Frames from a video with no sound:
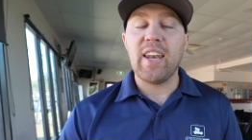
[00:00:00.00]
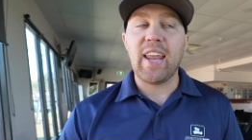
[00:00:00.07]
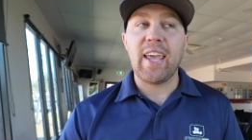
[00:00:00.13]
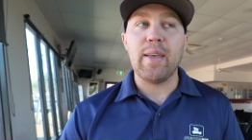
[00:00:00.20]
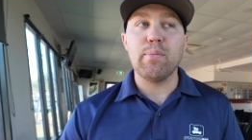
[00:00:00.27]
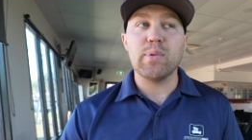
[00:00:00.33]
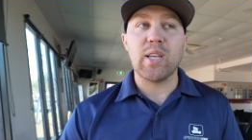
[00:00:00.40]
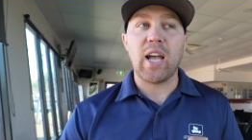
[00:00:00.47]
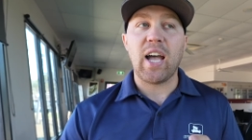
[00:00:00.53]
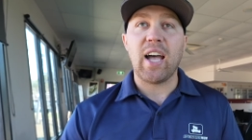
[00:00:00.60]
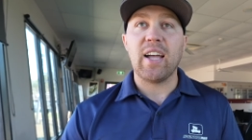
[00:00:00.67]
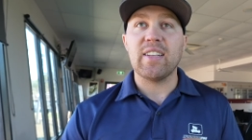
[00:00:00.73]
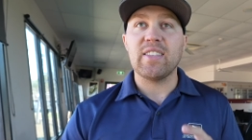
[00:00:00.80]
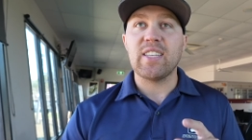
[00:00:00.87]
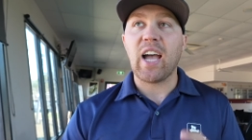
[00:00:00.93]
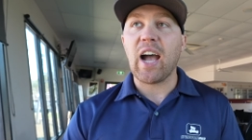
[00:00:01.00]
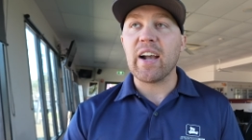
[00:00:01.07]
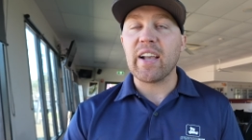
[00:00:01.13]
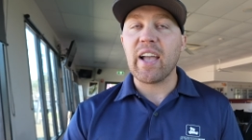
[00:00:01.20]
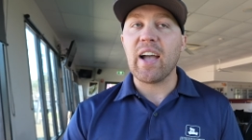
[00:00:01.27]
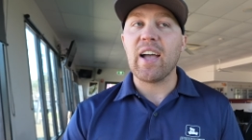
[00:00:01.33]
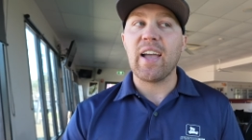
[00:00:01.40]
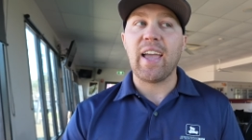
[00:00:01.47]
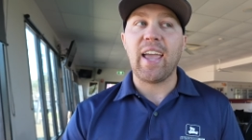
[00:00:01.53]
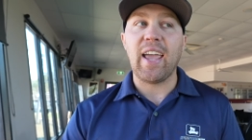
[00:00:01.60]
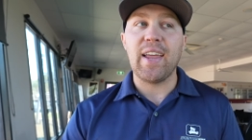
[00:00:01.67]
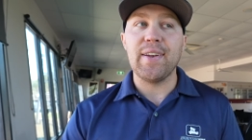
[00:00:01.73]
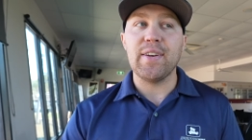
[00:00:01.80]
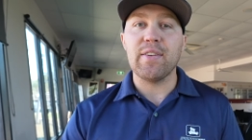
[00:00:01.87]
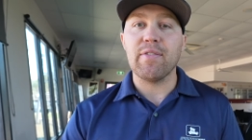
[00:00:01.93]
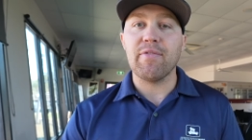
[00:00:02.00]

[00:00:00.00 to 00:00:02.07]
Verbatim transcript: names are Tugger and